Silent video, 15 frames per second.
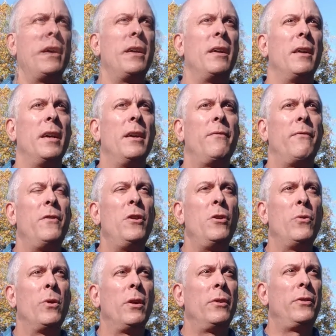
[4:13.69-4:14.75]
If
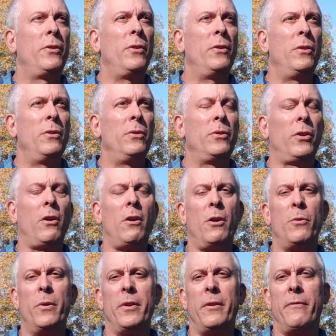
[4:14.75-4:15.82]
you were to
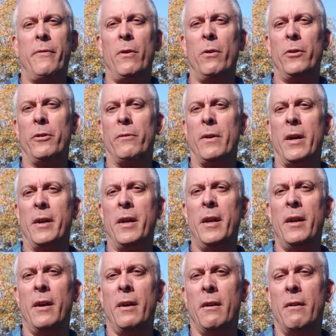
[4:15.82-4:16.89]
talk with the folks around
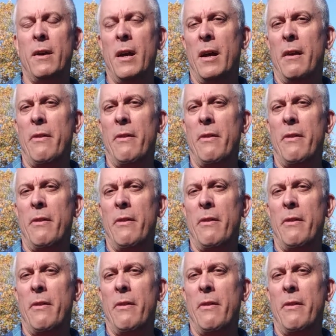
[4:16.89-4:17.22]
here,